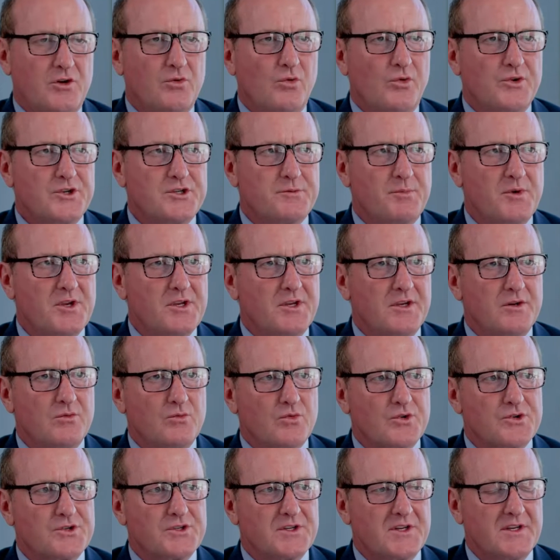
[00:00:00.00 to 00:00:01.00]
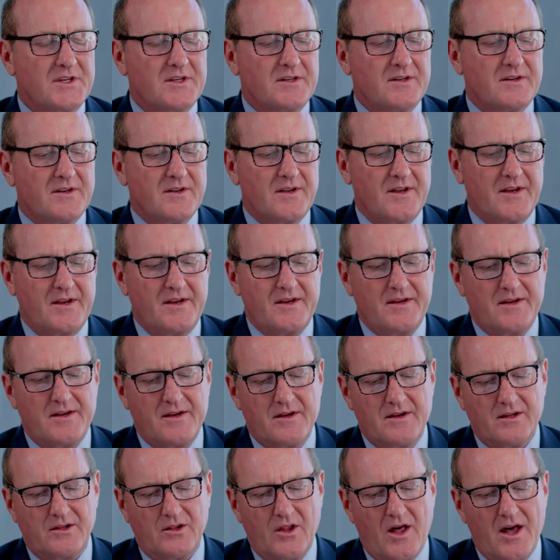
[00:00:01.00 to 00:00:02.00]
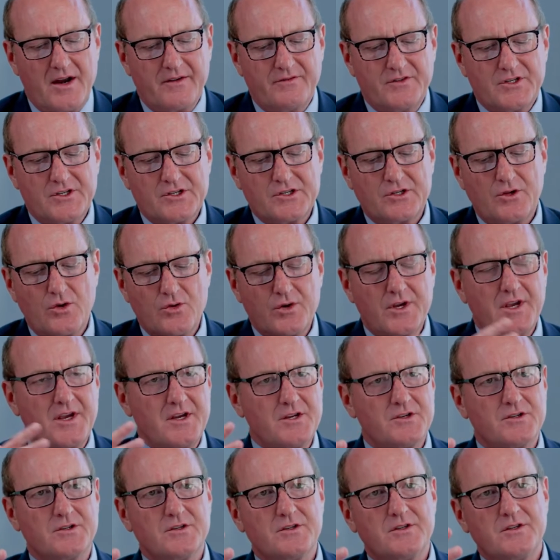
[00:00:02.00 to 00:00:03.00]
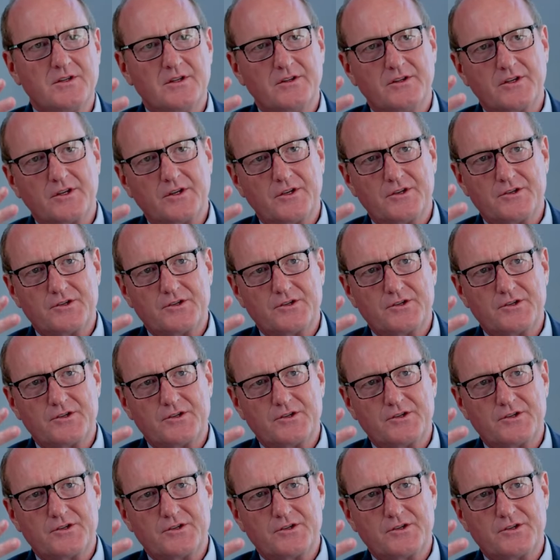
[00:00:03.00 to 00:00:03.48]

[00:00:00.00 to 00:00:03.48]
Generally speaking, we're seeing a lot of dislocation in the